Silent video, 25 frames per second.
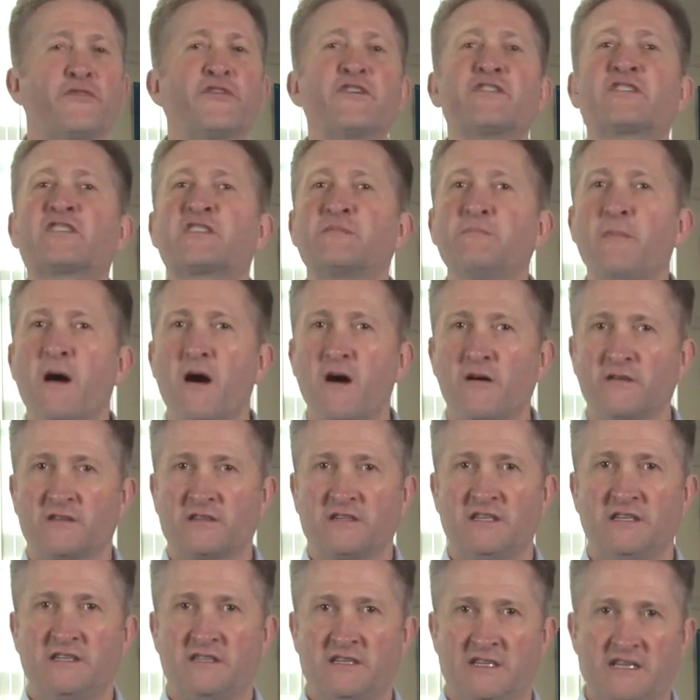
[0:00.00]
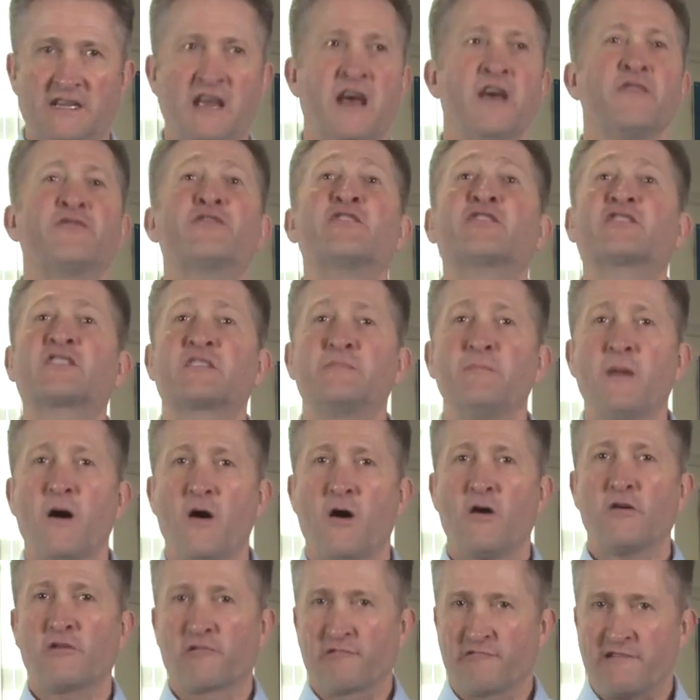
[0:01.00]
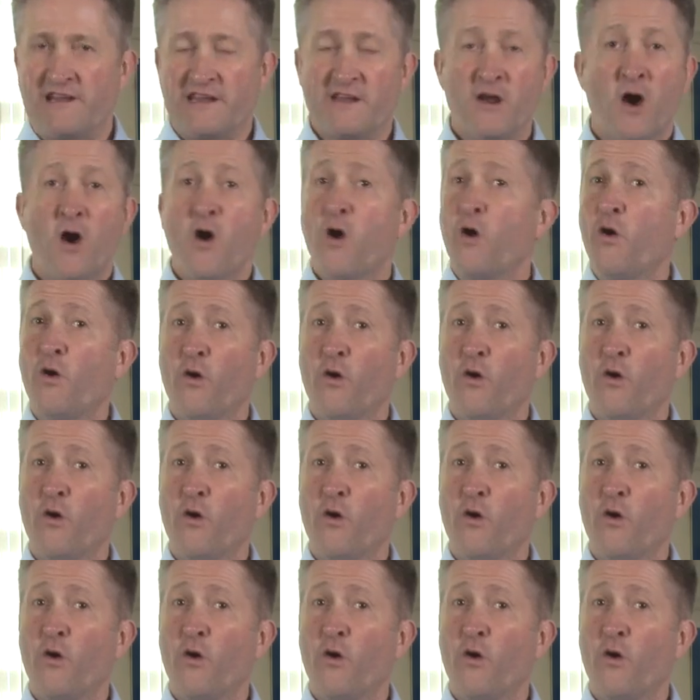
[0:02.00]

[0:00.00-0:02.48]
the smart city, the smart grid,